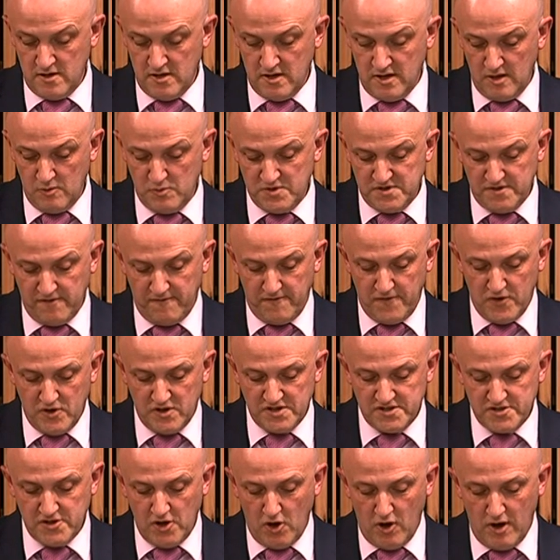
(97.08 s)
It was the
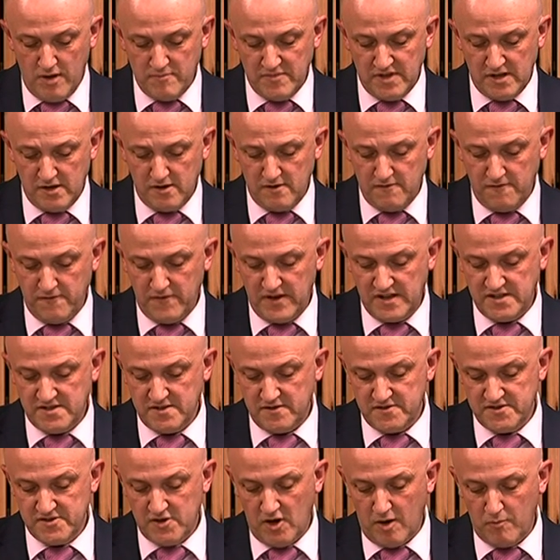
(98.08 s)
first time that an
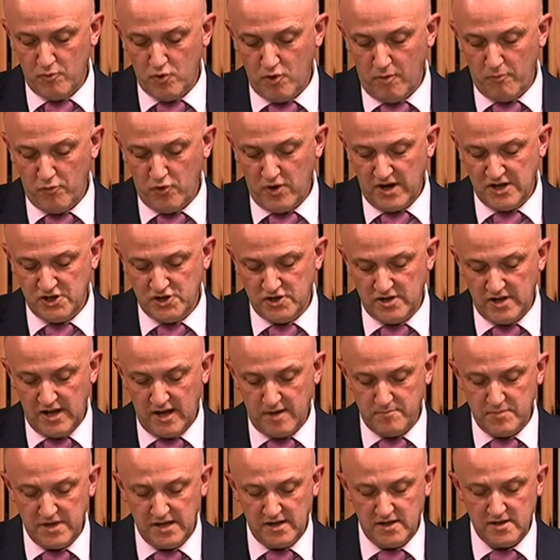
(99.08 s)
offensive cyber operation
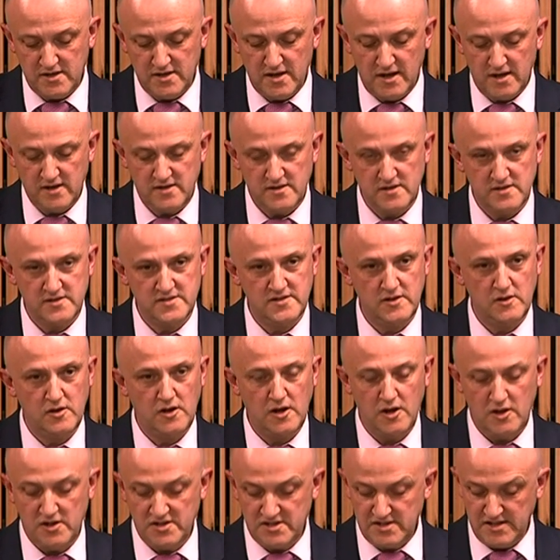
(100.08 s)
had been conducted so
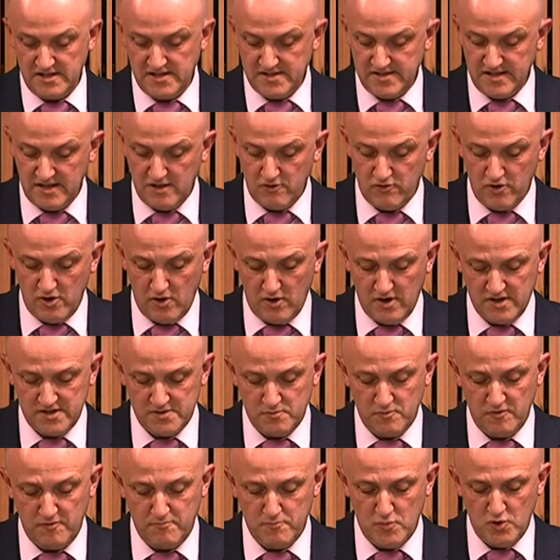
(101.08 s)
closely synchronised
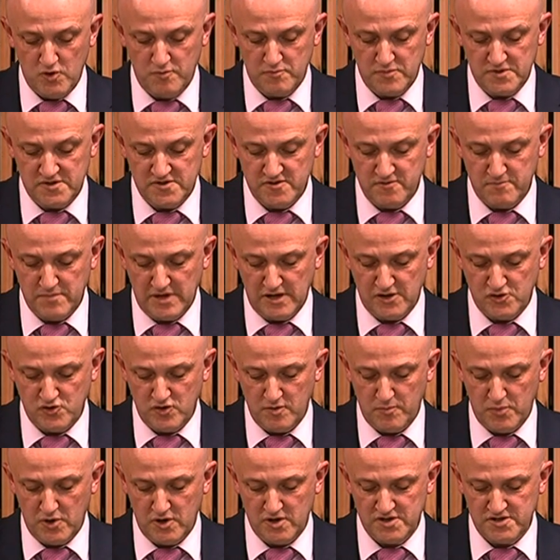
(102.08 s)
with movements of military
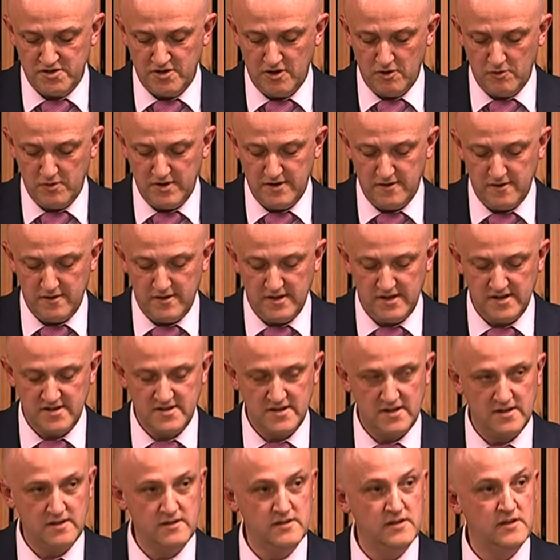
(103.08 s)
personnel in
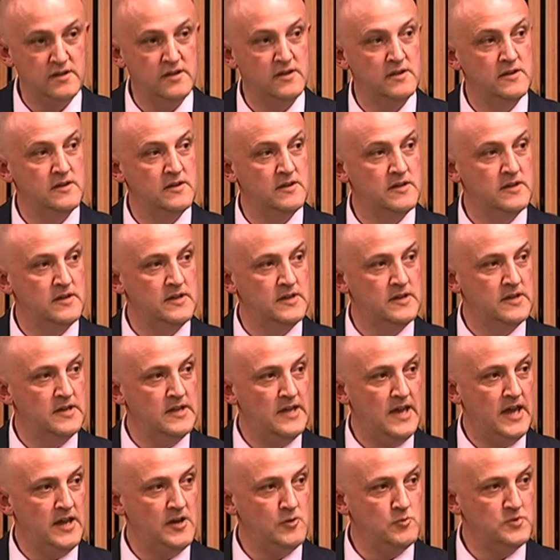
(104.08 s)
theatre,
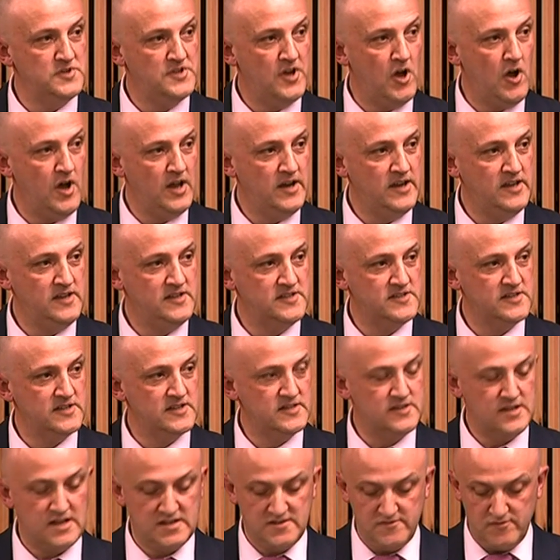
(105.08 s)
and it was highly
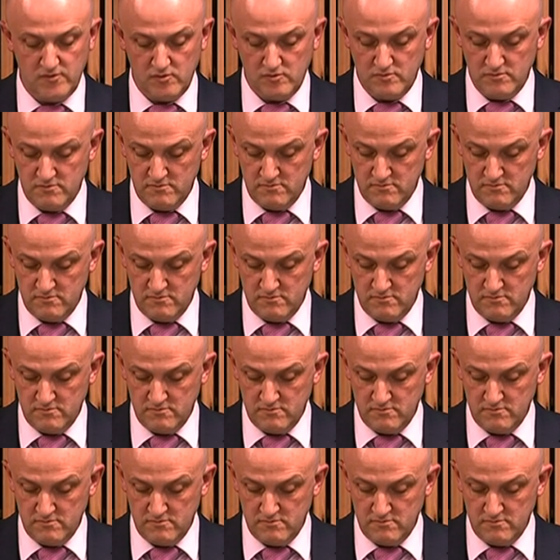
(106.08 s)
successful.